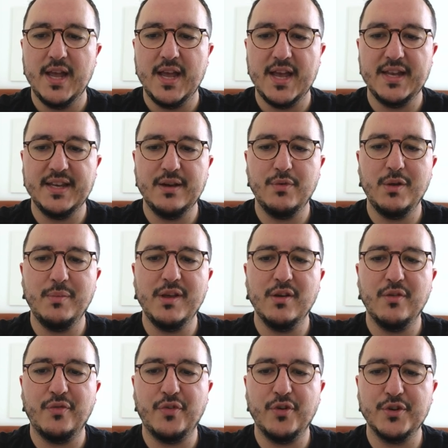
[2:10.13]
And there will be
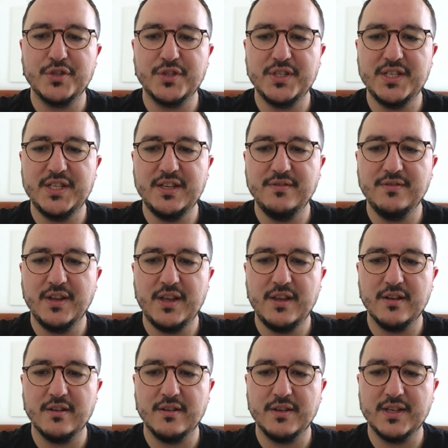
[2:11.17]
a first div
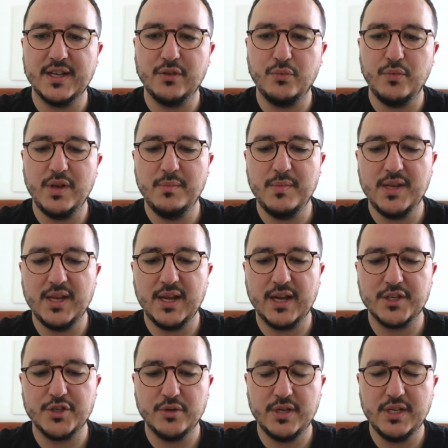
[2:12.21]
here that will be
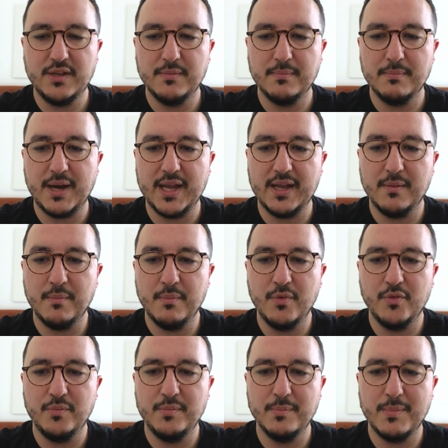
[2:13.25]
actually my
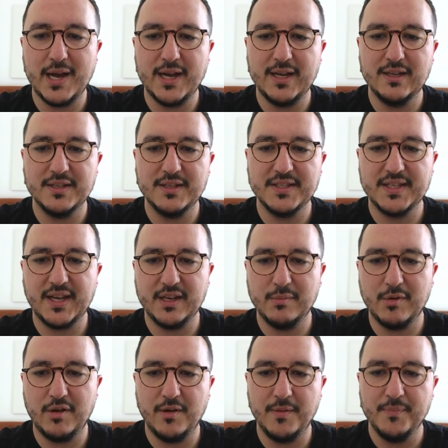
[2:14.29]
mobile
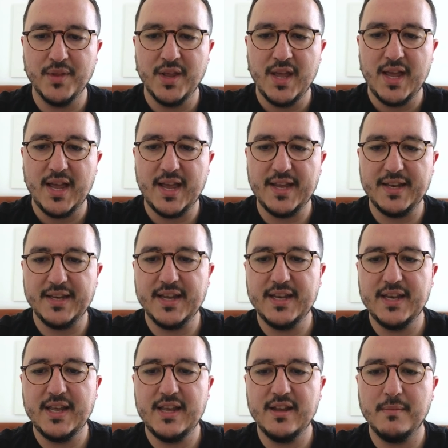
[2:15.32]
sidebar, and
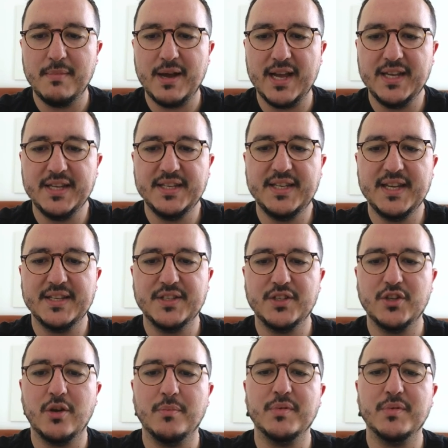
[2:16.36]
then here my desktop